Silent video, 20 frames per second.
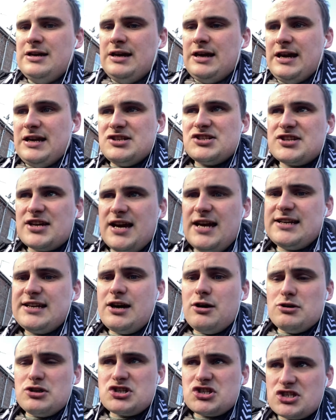inside
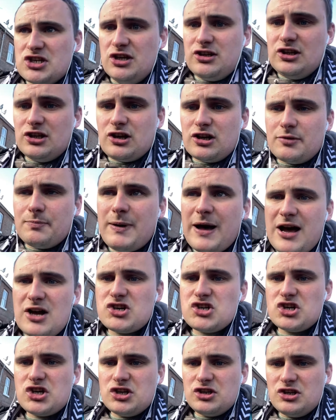out. He's certainly got a
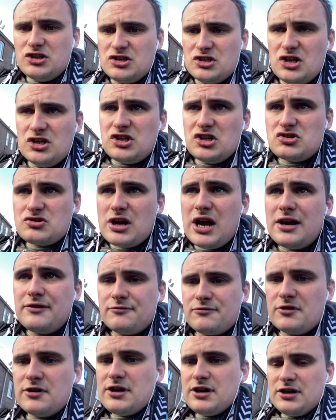passion and, and the drive
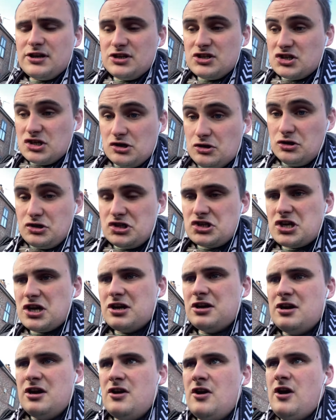for it. He's a good
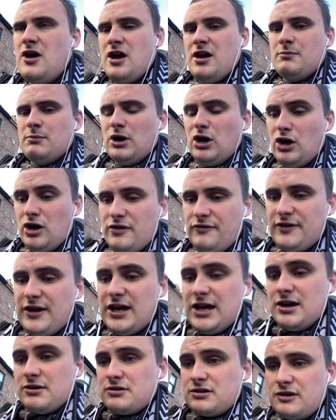
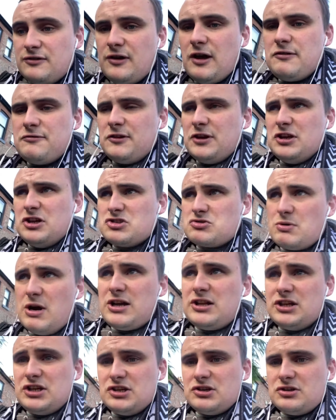motivator, and I, I think as well
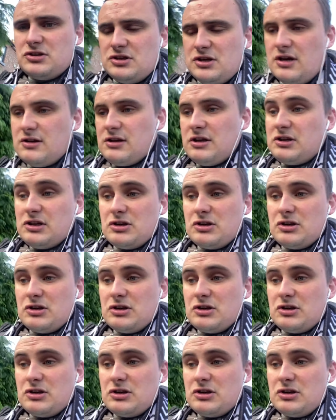he uh, he